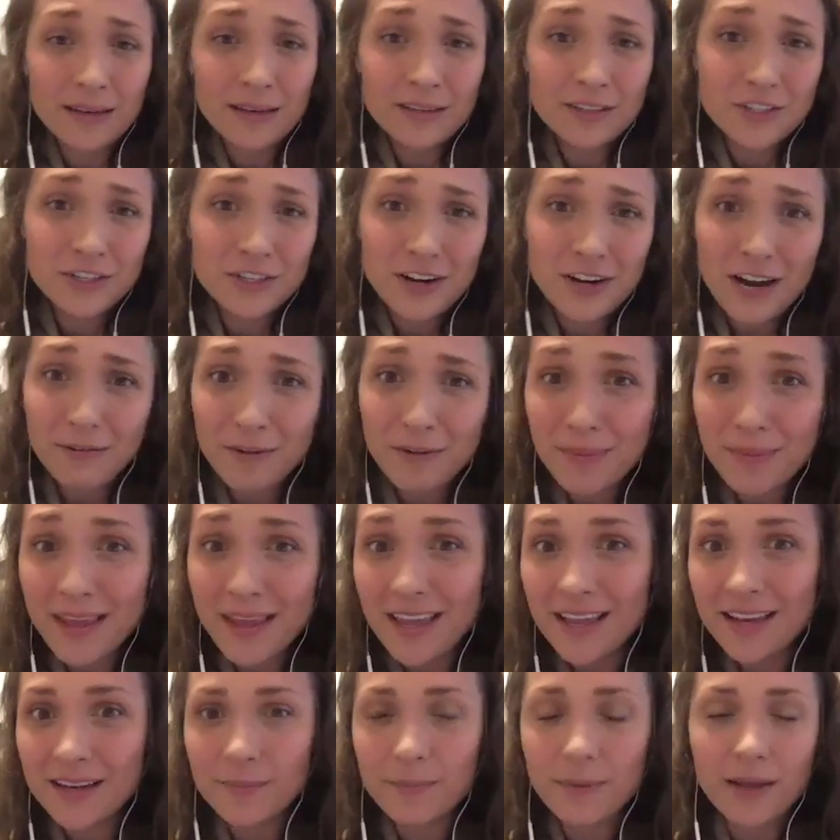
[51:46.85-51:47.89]
But should I
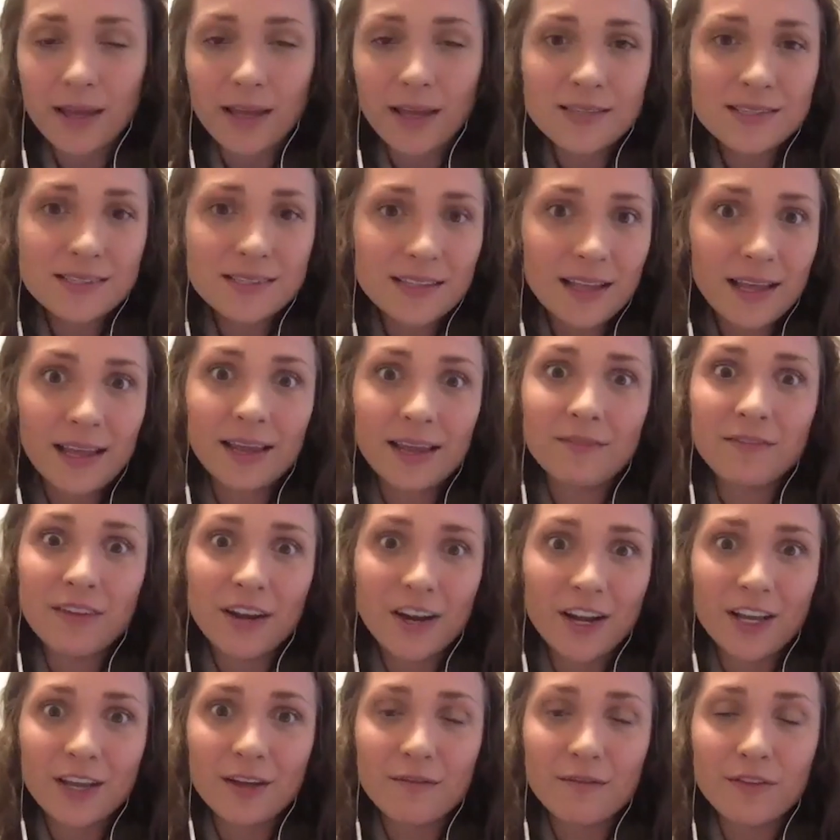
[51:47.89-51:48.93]
repent? But it's like
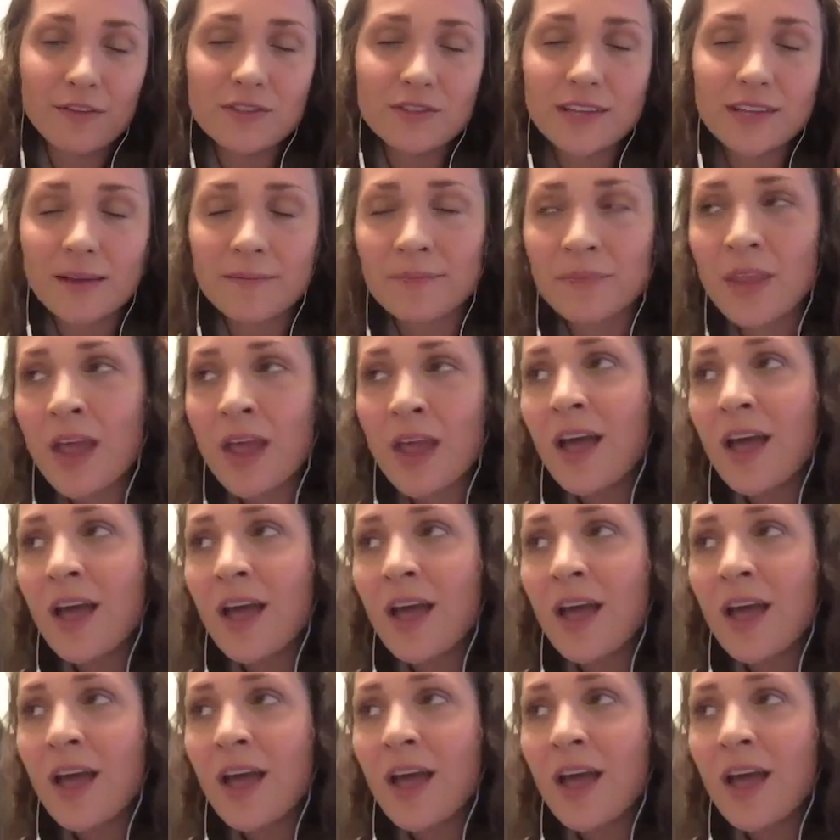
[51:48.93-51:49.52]
very confusing.